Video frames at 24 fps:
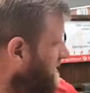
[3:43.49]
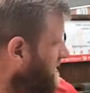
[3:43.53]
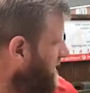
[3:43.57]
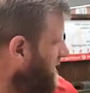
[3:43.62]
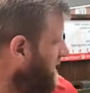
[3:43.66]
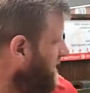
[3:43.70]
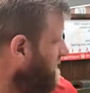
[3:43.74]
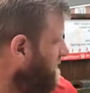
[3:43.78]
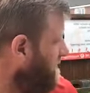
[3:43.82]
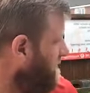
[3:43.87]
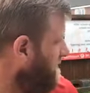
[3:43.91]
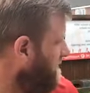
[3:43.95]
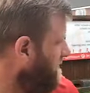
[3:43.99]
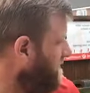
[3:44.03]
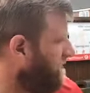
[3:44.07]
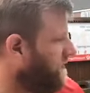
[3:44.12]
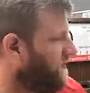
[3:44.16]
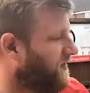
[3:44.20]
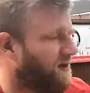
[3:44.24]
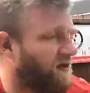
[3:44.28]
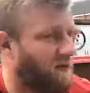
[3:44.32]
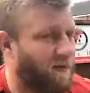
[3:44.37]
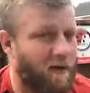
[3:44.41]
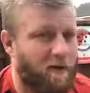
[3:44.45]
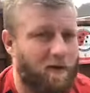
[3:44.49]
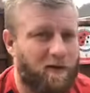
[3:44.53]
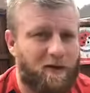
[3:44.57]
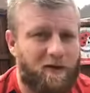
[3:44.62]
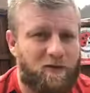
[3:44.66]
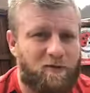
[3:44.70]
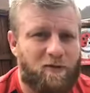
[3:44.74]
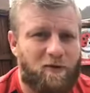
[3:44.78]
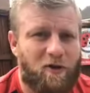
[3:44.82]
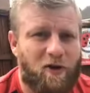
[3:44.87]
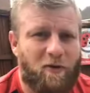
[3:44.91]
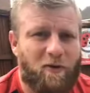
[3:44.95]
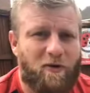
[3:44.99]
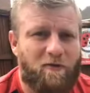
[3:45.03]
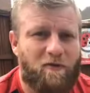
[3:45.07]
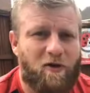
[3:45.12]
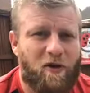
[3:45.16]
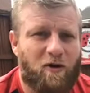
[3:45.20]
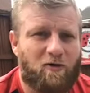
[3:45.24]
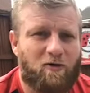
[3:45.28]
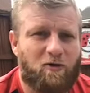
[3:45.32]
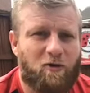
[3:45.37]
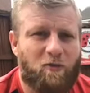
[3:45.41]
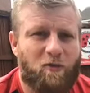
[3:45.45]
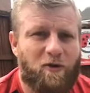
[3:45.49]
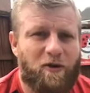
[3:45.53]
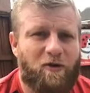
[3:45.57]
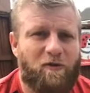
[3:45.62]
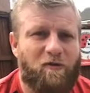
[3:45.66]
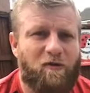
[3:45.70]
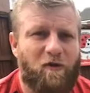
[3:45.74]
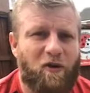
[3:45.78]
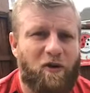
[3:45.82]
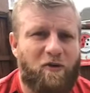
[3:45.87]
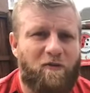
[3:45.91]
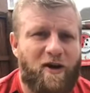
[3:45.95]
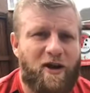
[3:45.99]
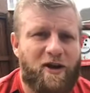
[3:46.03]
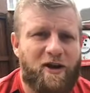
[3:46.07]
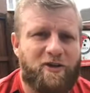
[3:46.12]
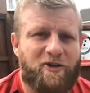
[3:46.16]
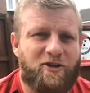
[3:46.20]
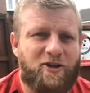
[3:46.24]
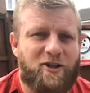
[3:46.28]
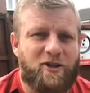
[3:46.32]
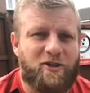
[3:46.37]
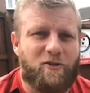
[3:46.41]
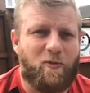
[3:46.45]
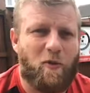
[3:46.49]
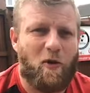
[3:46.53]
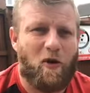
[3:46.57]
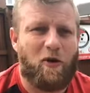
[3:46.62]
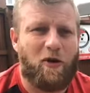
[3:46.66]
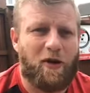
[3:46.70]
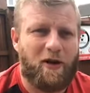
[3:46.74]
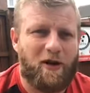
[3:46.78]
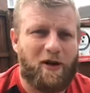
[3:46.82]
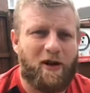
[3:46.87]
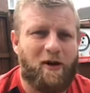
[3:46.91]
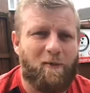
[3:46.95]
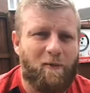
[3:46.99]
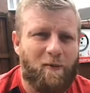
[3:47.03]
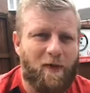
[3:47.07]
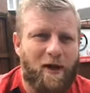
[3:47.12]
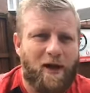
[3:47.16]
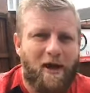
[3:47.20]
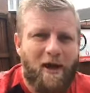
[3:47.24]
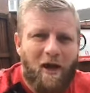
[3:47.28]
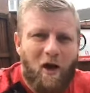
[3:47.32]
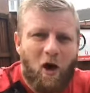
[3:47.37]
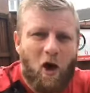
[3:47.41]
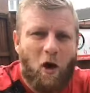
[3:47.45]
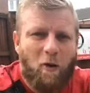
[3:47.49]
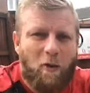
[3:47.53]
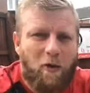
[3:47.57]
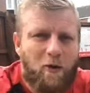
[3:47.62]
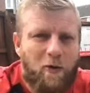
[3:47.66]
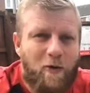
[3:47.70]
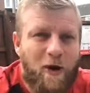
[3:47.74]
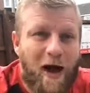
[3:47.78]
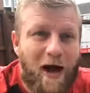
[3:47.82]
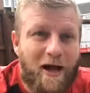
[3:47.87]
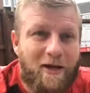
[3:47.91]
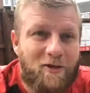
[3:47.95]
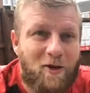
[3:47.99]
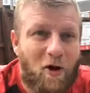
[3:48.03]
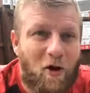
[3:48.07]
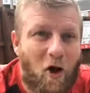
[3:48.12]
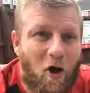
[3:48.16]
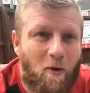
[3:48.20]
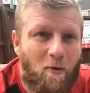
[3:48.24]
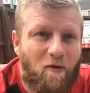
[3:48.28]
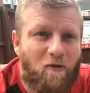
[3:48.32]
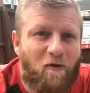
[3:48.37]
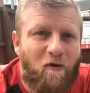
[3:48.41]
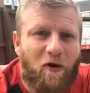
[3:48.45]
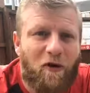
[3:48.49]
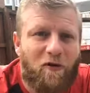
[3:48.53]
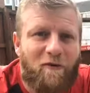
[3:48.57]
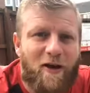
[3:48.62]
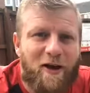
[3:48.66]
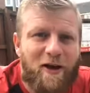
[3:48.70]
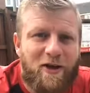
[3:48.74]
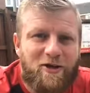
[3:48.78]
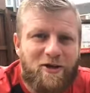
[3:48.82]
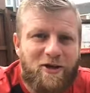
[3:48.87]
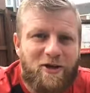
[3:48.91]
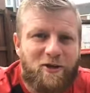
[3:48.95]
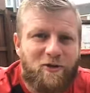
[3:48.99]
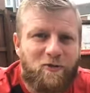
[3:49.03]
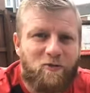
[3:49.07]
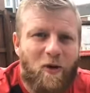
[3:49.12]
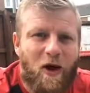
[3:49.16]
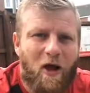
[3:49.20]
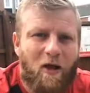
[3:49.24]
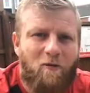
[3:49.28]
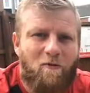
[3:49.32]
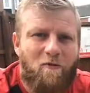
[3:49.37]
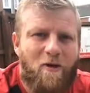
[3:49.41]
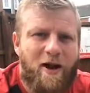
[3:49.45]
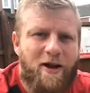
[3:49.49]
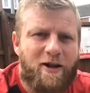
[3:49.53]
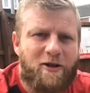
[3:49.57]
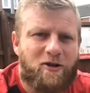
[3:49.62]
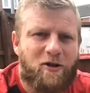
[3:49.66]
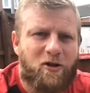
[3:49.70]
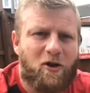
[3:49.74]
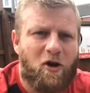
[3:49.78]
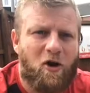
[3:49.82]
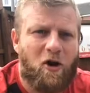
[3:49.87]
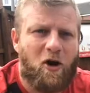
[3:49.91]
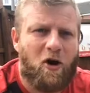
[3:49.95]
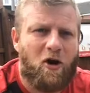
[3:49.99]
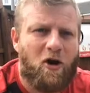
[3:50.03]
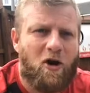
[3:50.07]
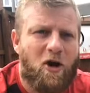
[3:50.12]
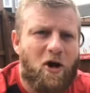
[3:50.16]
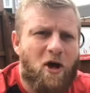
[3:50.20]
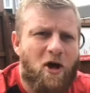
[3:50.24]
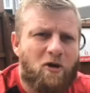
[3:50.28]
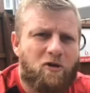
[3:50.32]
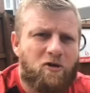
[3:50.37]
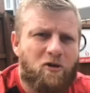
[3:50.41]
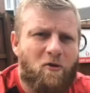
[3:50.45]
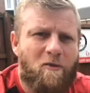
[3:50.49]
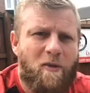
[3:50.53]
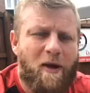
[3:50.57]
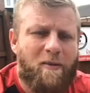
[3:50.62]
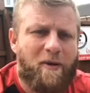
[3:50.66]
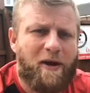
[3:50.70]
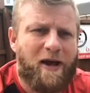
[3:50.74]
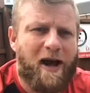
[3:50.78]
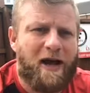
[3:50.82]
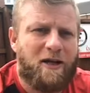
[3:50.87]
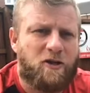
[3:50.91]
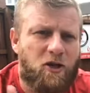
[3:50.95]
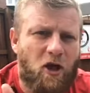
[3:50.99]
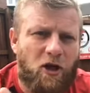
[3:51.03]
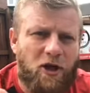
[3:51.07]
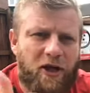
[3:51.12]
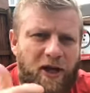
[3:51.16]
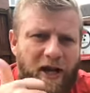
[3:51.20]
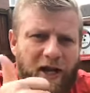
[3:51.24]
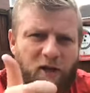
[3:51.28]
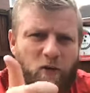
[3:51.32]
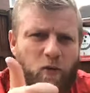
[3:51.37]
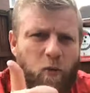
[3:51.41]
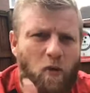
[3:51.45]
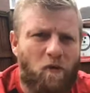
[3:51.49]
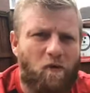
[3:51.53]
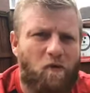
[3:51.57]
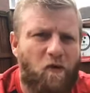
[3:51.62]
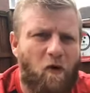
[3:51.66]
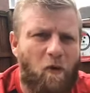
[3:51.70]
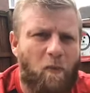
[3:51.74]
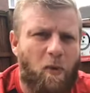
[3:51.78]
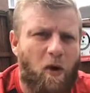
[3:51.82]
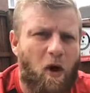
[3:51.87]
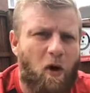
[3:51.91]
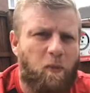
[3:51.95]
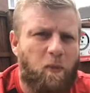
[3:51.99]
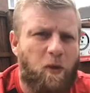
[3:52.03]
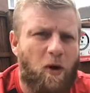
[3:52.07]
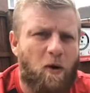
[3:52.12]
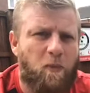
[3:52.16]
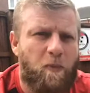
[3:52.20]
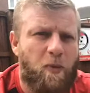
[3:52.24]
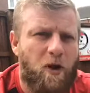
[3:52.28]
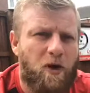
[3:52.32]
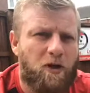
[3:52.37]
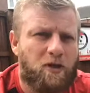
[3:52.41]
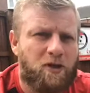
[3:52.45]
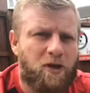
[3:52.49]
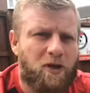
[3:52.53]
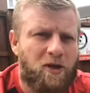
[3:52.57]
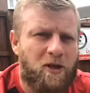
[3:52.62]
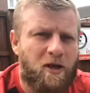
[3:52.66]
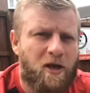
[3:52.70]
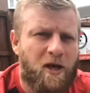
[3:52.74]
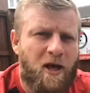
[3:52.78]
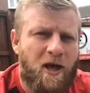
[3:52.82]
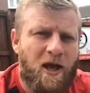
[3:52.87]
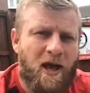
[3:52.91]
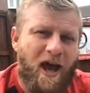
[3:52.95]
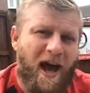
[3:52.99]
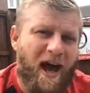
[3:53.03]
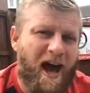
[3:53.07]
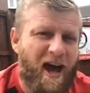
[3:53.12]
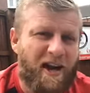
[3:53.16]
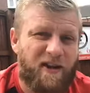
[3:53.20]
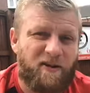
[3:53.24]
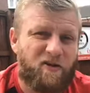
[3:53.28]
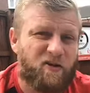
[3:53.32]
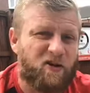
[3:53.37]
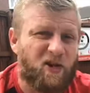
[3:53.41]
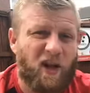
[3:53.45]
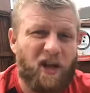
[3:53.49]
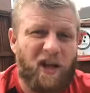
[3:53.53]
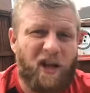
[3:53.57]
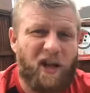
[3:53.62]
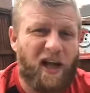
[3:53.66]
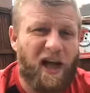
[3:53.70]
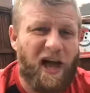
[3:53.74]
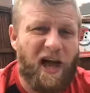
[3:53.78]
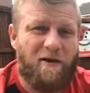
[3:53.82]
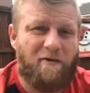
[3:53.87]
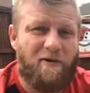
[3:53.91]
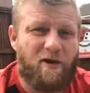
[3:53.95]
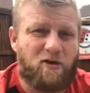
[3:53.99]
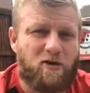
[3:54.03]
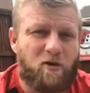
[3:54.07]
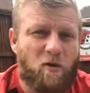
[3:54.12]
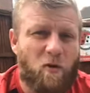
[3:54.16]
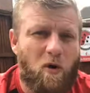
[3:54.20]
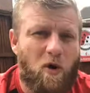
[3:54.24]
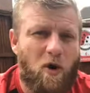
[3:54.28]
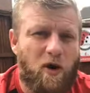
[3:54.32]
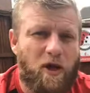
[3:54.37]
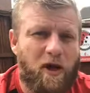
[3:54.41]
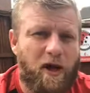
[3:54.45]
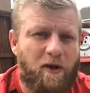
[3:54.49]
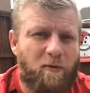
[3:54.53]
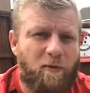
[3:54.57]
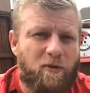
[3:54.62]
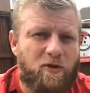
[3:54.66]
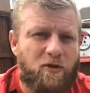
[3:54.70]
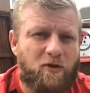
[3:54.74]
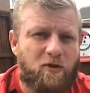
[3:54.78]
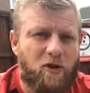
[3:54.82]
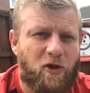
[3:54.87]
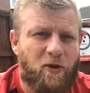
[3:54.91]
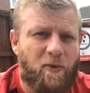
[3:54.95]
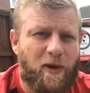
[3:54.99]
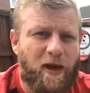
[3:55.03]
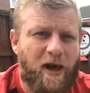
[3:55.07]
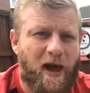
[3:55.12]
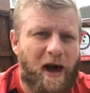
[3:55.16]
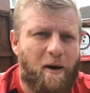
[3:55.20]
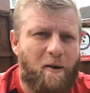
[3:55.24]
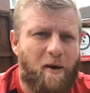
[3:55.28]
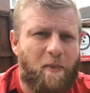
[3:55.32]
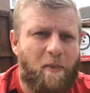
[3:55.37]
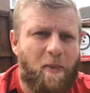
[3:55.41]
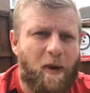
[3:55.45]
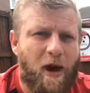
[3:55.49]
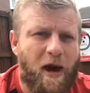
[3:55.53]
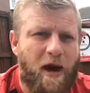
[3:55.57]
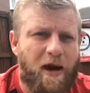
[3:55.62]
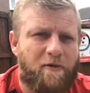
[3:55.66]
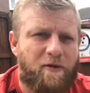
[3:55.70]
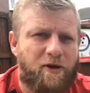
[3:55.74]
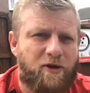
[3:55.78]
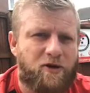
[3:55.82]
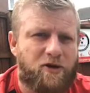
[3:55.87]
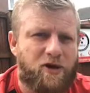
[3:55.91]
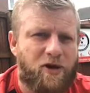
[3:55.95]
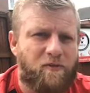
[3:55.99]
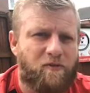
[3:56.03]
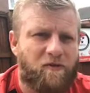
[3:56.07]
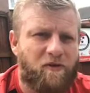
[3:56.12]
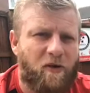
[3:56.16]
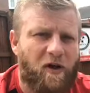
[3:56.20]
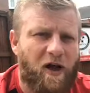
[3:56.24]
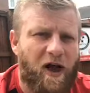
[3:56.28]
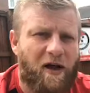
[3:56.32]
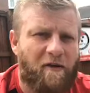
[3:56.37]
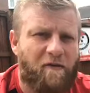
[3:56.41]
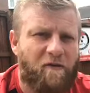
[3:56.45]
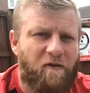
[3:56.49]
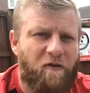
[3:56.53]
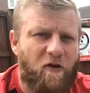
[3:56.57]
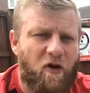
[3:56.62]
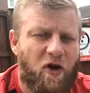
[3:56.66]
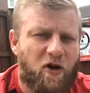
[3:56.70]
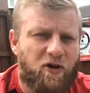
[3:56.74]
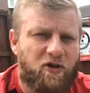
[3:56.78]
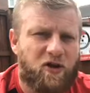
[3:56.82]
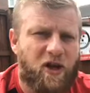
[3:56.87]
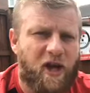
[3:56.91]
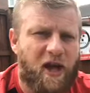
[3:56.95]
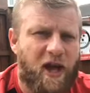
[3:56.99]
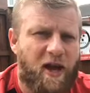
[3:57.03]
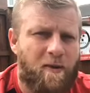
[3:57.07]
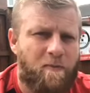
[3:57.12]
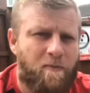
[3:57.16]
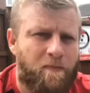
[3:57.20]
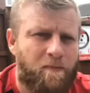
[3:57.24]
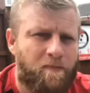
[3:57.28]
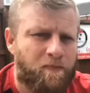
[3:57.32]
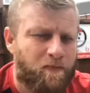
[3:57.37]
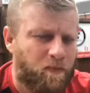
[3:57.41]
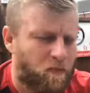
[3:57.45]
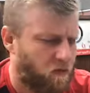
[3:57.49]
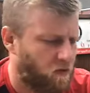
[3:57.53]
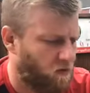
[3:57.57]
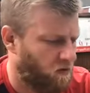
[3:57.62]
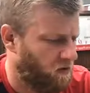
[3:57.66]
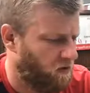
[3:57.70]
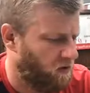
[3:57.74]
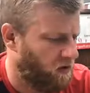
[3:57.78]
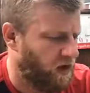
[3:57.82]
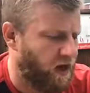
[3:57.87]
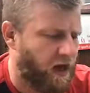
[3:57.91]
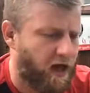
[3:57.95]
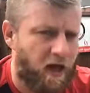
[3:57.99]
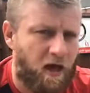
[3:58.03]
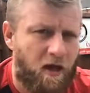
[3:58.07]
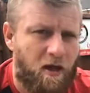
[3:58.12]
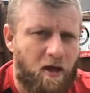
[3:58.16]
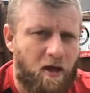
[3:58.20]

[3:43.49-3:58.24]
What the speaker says: Yeah. Oh well, at least we know we've got somebody full of energy this morning, haven't we? Hope you guys at home are full of energy as well and ready to go. So remember, guys, all you need is 1 football per person and just a little area to work in, which is going to be our pirate ship for our first game. Okay.